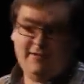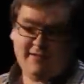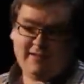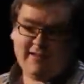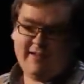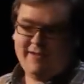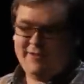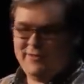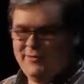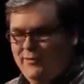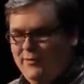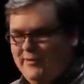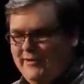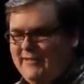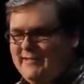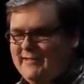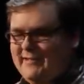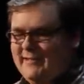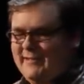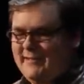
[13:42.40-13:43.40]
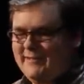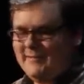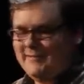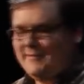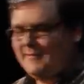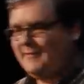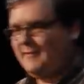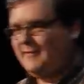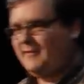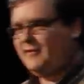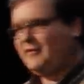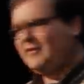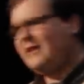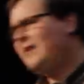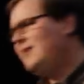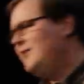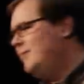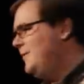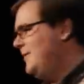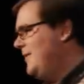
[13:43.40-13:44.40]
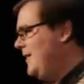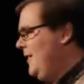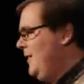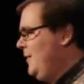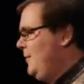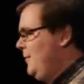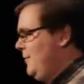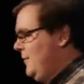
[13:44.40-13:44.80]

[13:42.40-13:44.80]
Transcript: kind of cool, doesn't it? So how do you become